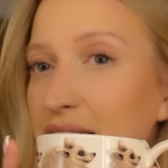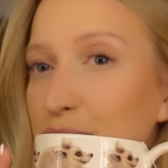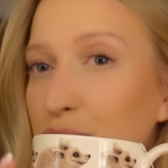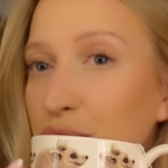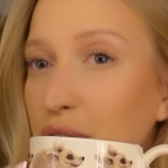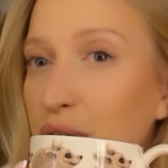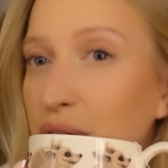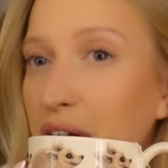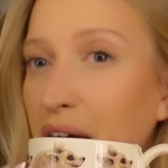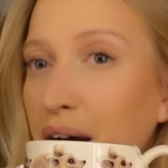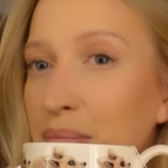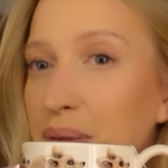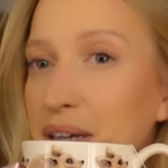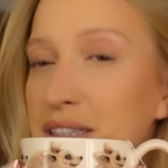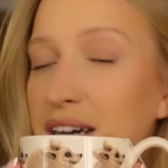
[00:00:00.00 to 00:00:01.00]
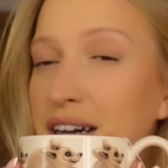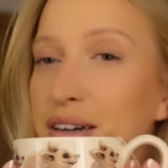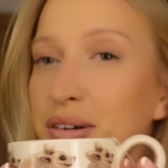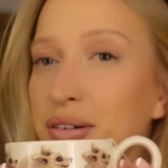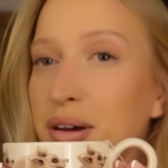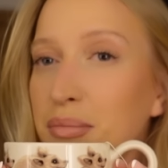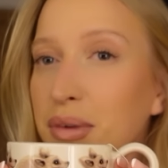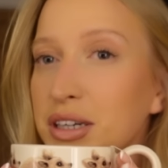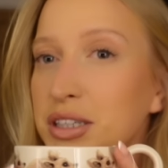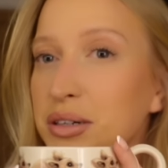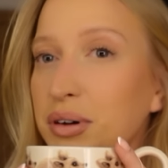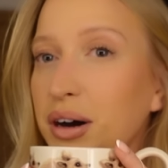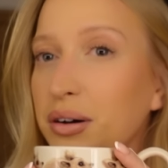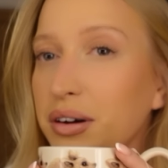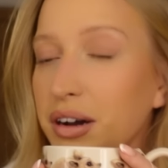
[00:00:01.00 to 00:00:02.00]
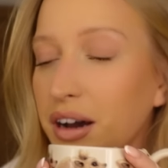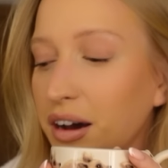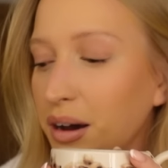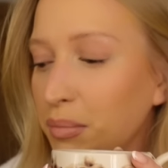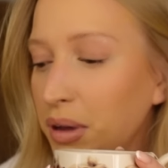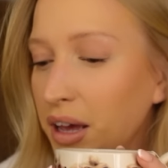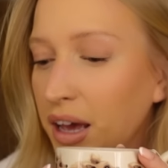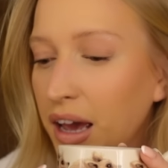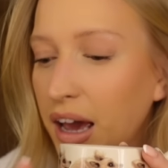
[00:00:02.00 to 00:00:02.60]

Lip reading: Roo cup, as I call it, my Chihuahua cup.